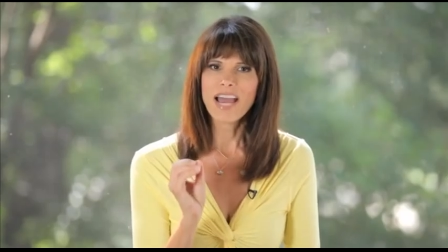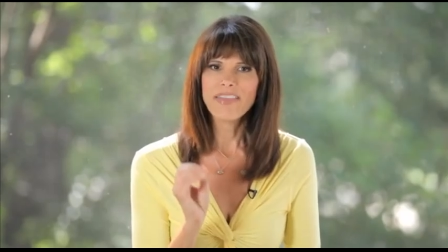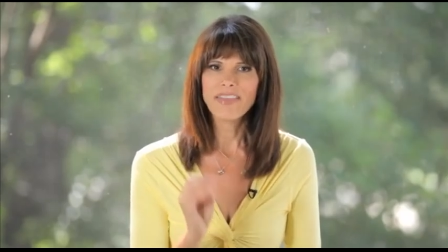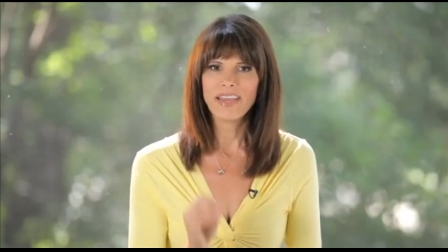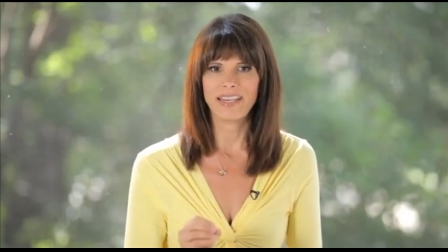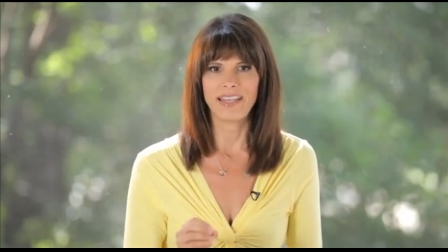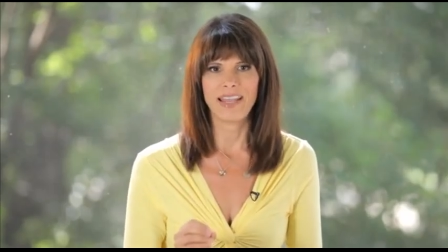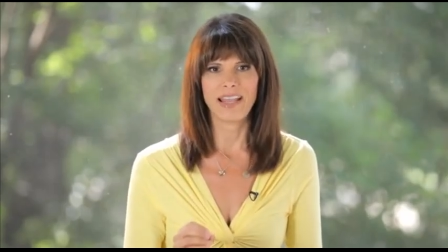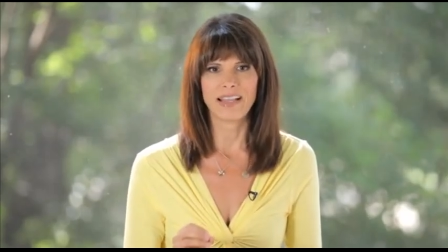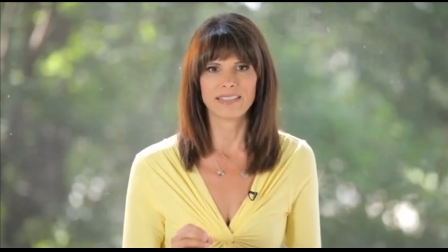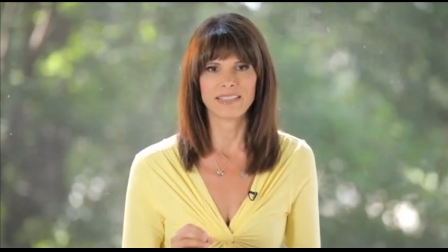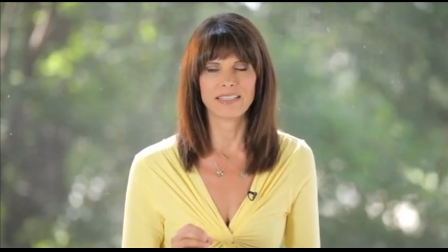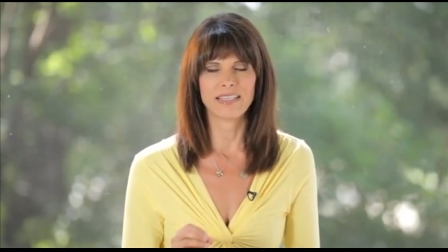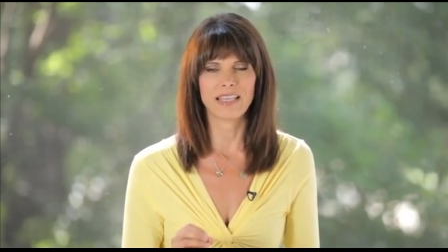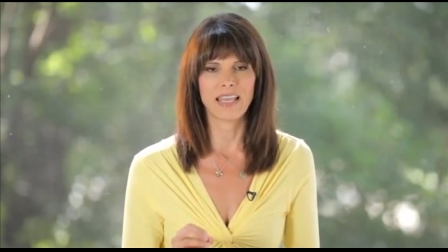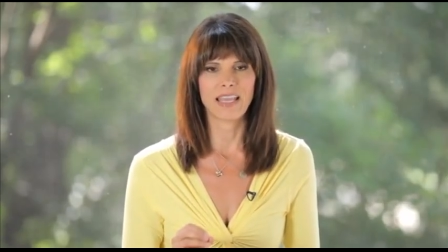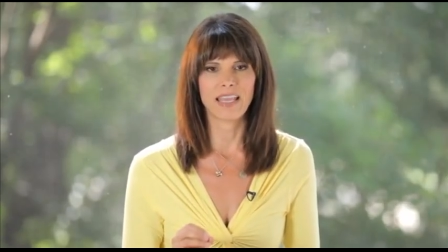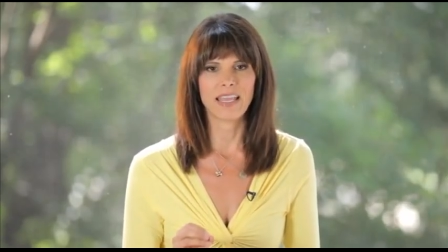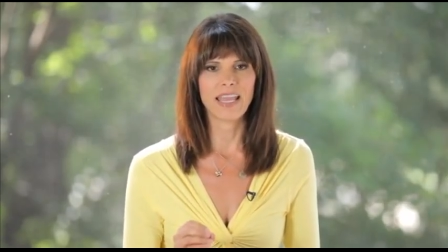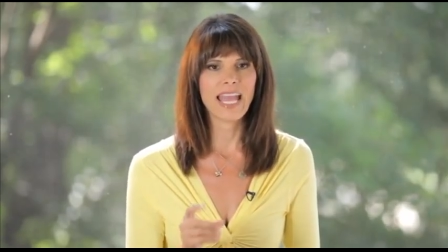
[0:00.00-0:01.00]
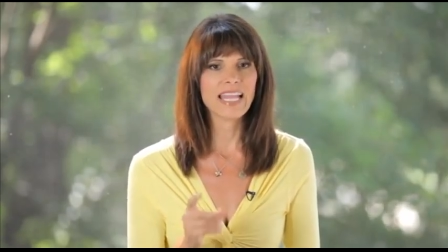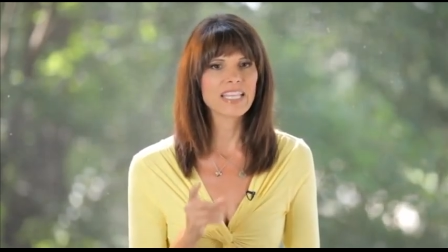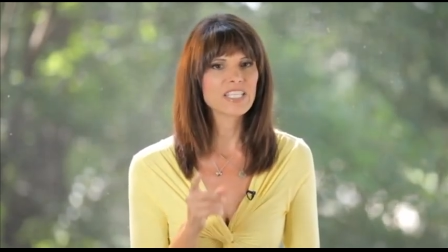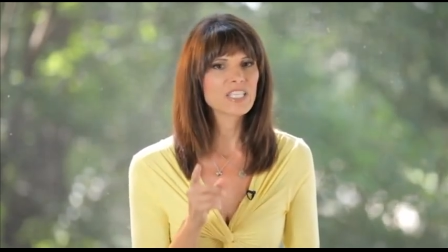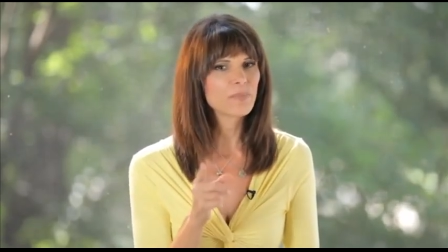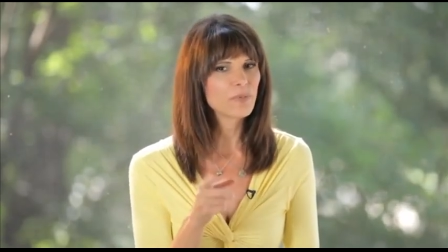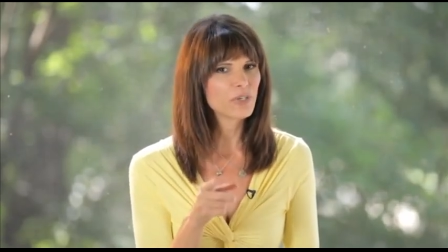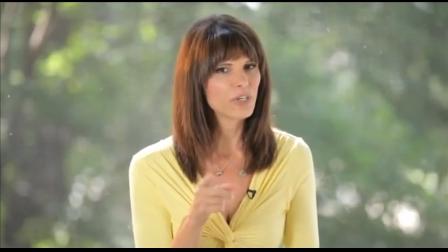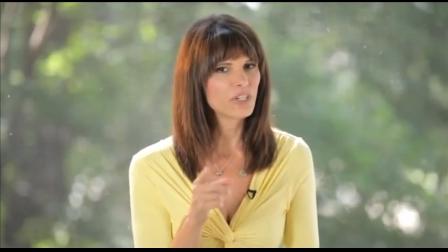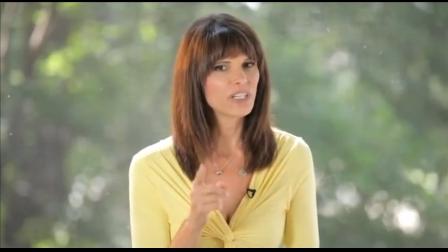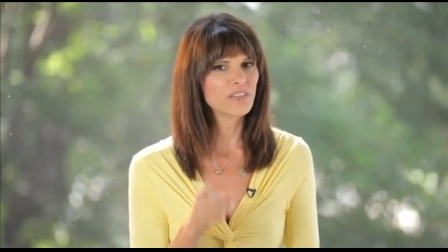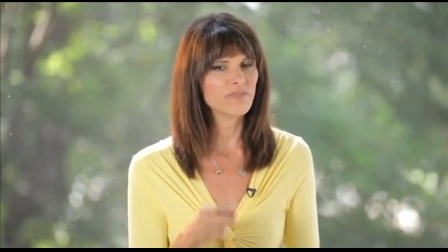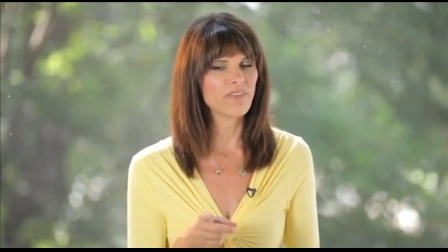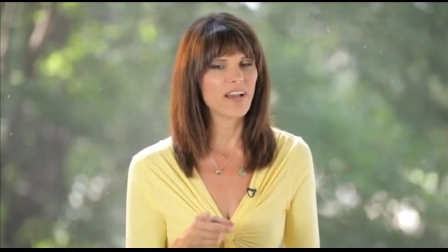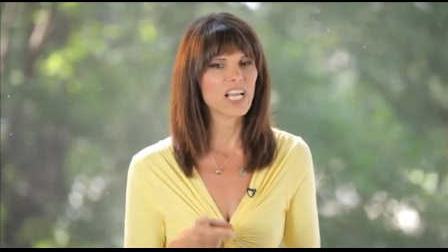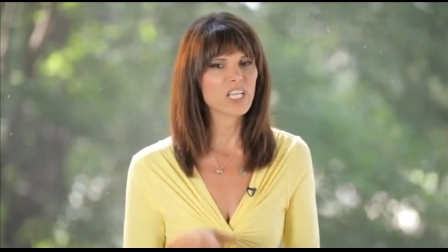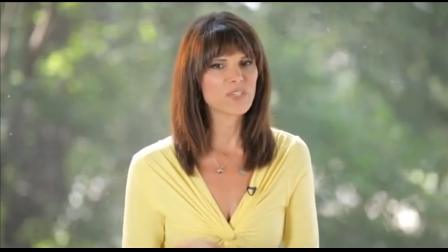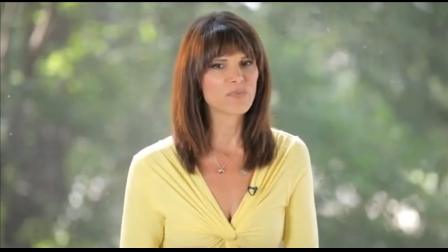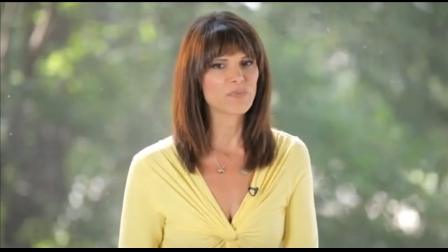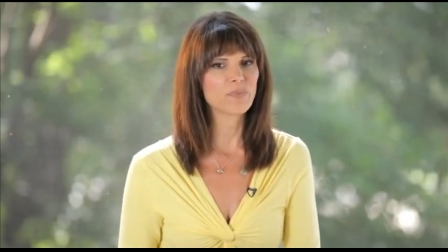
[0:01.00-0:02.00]
that next thing. And some good
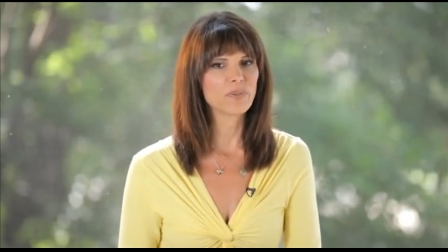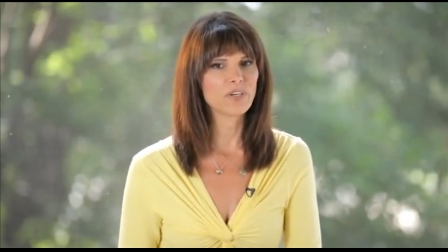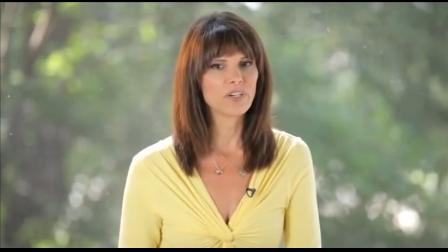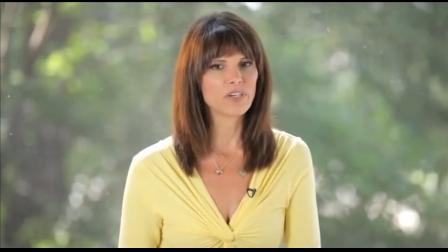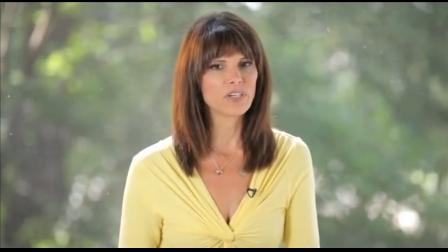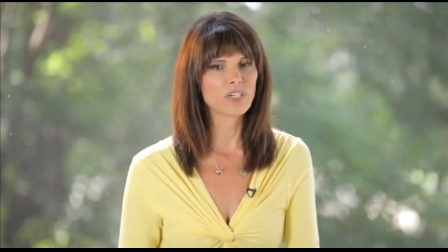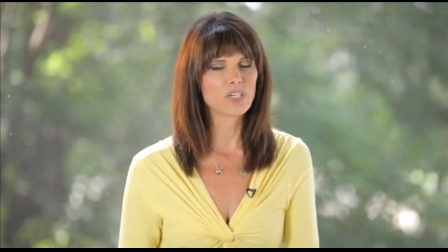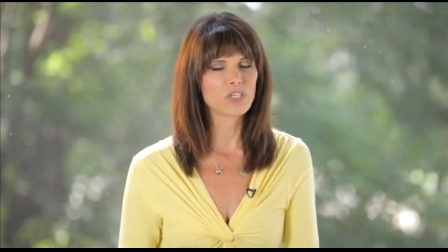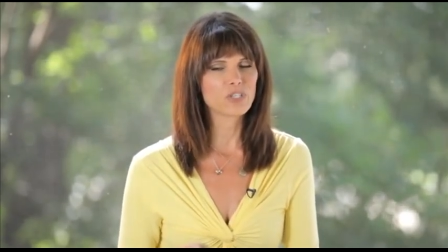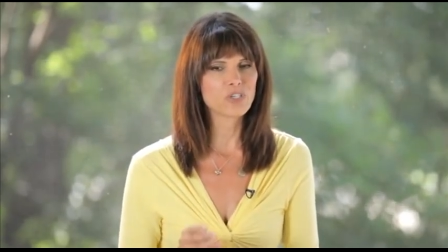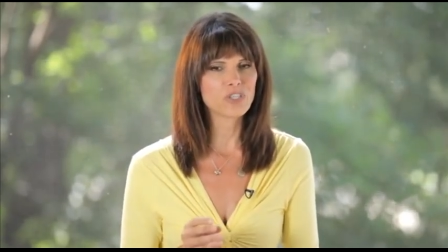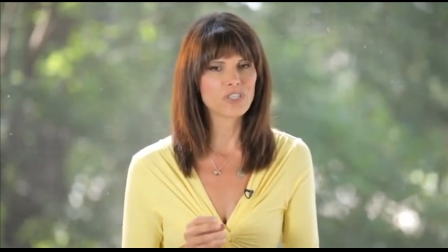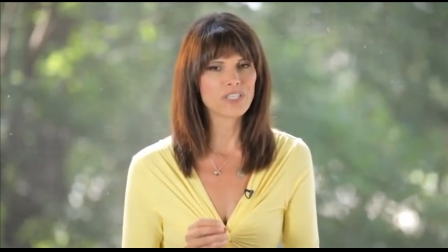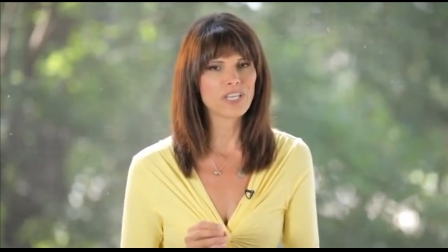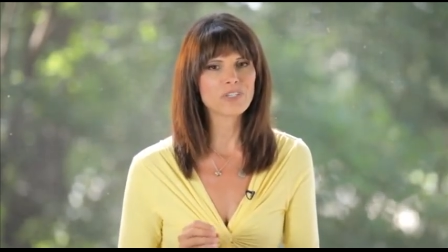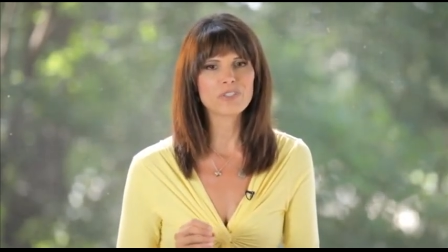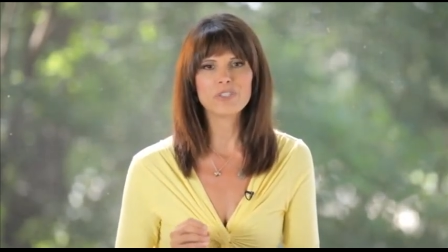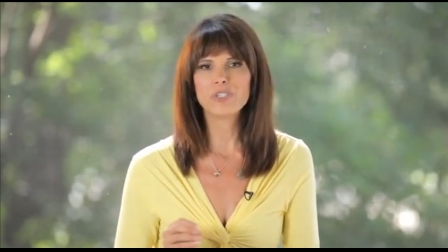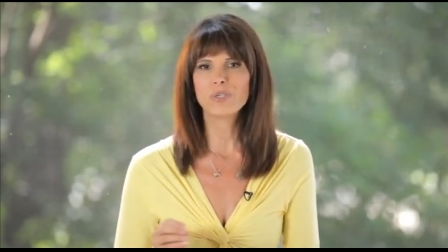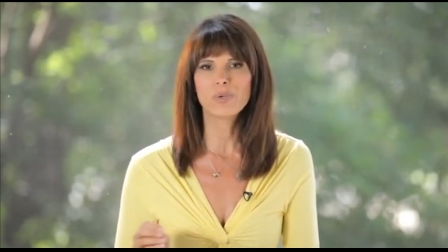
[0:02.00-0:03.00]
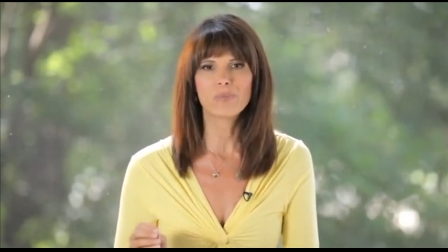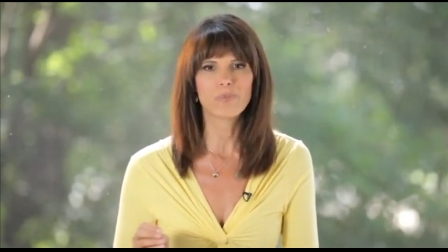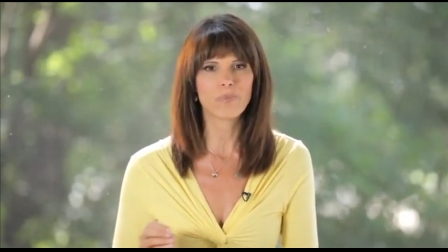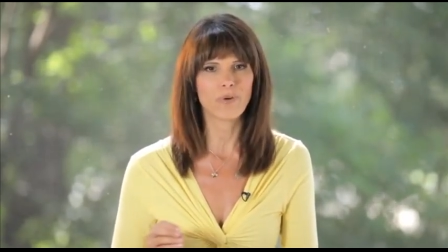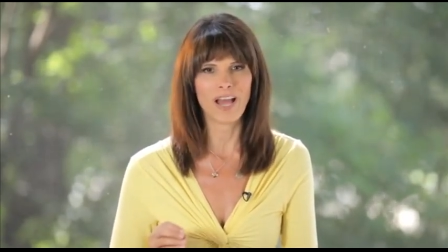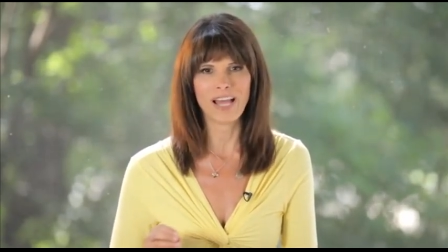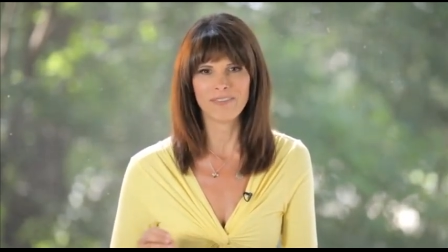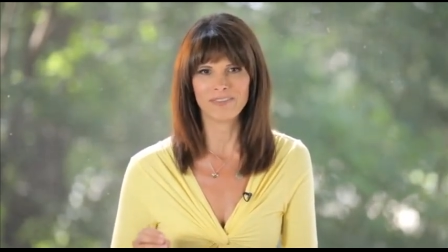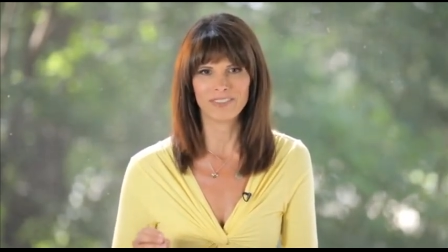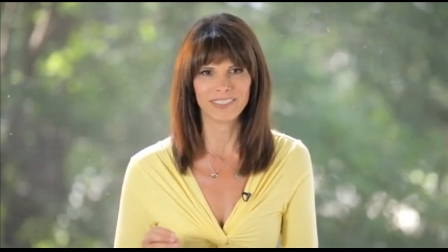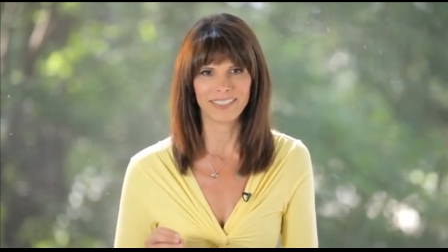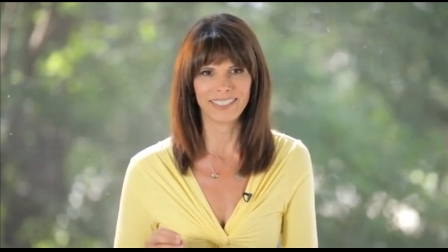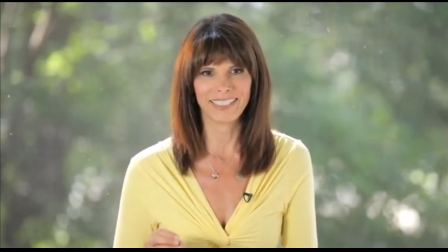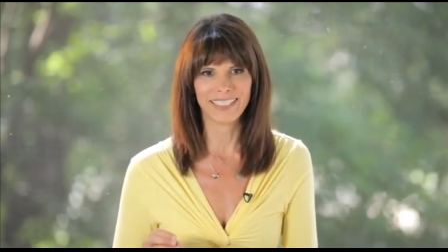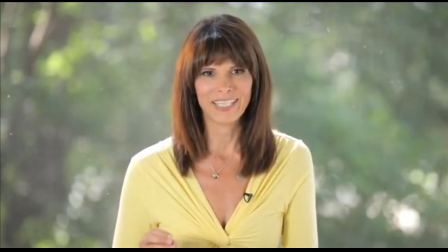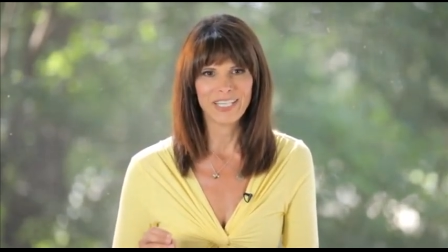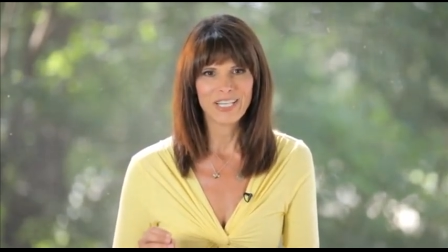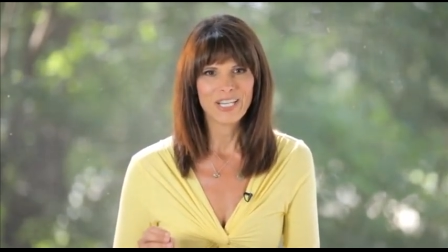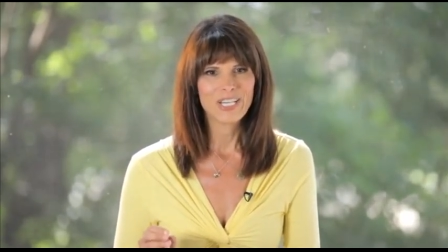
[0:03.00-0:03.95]
advice from her, she says, do it privately.